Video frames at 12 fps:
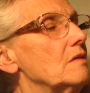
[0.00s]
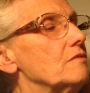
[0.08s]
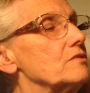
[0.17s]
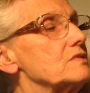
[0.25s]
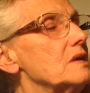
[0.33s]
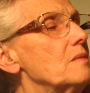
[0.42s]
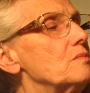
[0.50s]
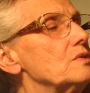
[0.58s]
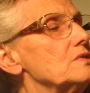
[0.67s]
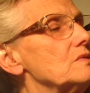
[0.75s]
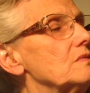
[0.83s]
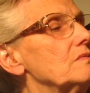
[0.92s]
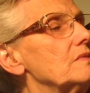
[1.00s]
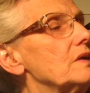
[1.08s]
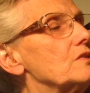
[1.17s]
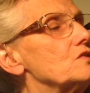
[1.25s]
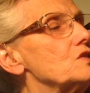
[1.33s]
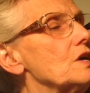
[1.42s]
For some reason, they
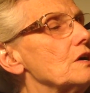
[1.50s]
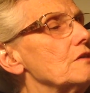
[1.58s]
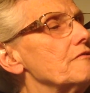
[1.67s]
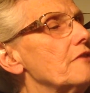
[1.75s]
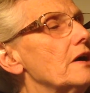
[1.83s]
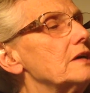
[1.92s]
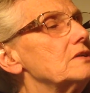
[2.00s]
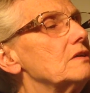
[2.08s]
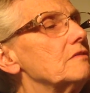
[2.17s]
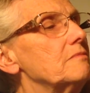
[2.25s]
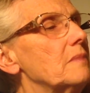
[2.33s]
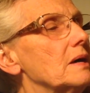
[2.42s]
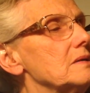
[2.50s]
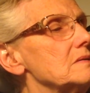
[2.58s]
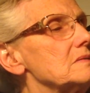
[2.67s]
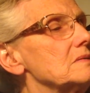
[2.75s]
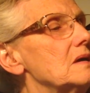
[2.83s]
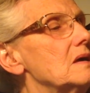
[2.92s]
are terrified of
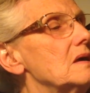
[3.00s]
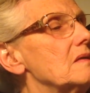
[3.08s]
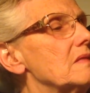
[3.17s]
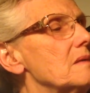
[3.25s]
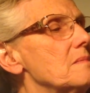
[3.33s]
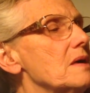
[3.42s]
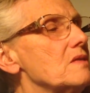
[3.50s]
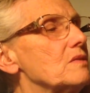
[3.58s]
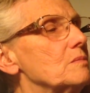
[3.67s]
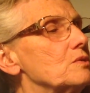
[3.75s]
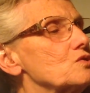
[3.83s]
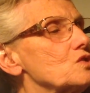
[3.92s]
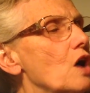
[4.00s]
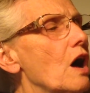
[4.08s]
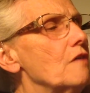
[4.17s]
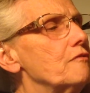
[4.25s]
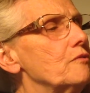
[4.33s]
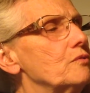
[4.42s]
mice. They make the most
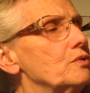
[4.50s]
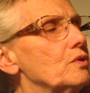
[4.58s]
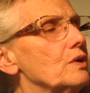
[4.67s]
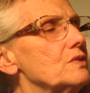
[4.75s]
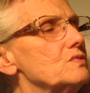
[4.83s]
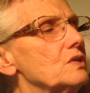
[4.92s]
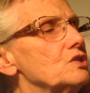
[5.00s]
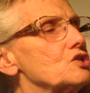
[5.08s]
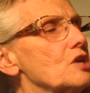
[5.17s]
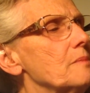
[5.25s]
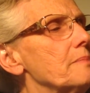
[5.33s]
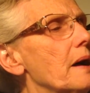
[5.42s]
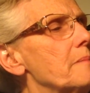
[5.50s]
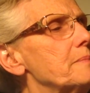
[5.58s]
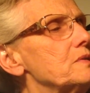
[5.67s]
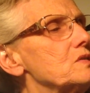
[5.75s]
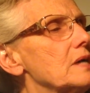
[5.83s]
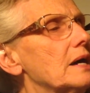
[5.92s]
awful noise and jump up
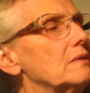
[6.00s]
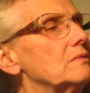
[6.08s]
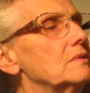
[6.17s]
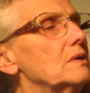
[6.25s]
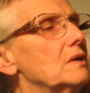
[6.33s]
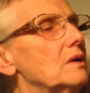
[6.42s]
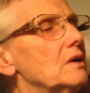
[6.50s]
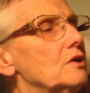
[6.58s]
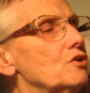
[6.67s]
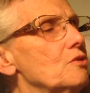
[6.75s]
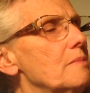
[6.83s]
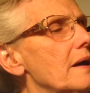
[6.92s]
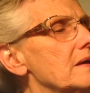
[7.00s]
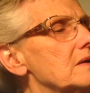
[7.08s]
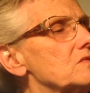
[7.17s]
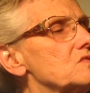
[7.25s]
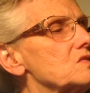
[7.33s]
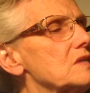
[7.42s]
and down. You might
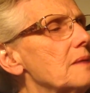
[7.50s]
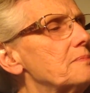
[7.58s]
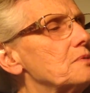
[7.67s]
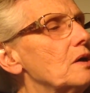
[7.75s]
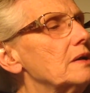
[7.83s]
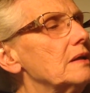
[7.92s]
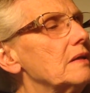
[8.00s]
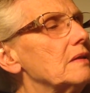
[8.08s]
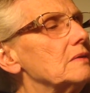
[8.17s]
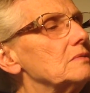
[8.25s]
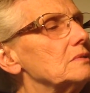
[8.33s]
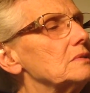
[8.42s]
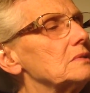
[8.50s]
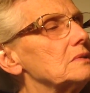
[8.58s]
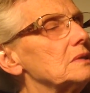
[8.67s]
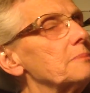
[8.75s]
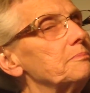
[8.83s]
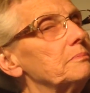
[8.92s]
get stepped on and then
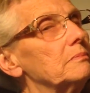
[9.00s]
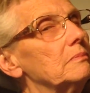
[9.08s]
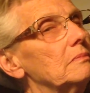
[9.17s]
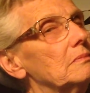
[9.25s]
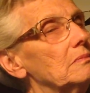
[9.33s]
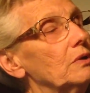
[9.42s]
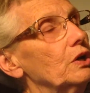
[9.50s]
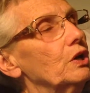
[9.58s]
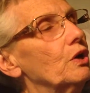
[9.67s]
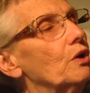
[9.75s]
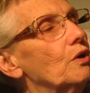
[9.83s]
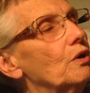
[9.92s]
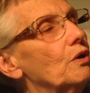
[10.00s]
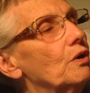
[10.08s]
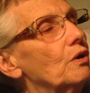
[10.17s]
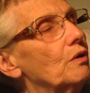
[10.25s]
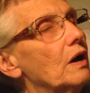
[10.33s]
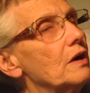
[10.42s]
zip. No,
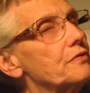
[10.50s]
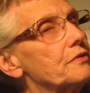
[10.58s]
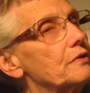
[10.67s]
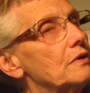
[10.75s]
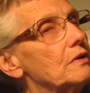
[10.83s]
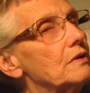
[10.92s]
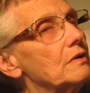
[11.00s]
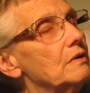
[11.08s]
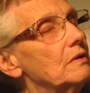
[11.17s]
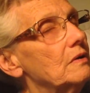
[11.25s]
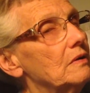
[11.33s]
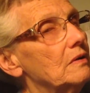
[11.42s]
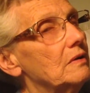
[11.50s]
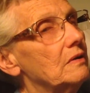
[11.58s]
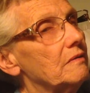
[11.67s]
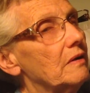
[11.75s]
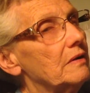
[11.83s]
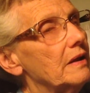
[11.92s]
Arthur.
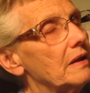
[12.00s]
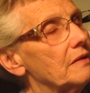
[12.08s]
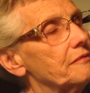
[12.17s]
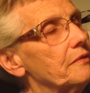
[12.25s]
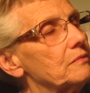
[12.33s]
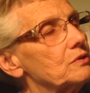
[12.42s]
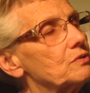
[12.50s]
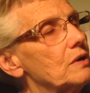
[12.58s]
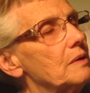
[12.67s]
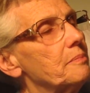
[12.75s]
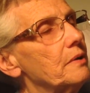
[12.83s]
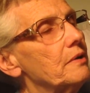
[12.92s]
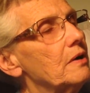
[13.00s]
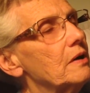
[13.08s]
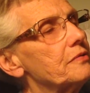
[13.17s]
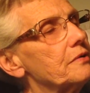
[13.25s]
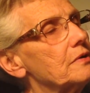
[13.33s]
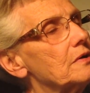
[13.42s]
An elephant would tramp on
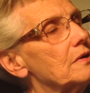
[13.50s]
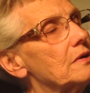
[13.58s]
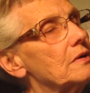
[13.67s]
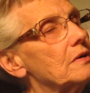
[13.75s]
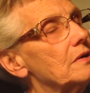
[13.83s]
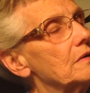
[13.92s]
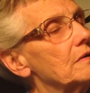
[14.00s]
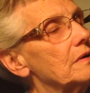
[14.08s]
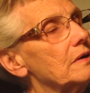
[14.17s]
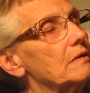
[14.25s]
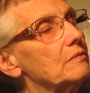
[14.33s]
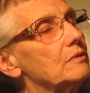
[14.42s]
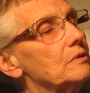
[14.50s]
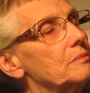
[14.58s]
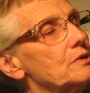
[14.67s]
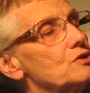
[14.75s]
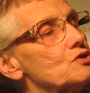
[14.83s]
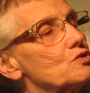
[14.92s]
Arthur. He would
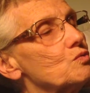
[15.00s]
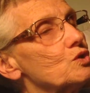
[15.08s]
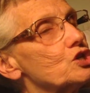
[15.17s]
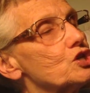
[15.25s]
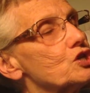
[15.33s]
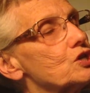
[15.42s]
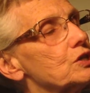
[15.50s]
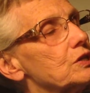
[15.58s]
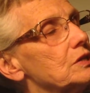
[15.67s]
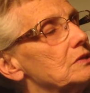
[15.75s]
be squished.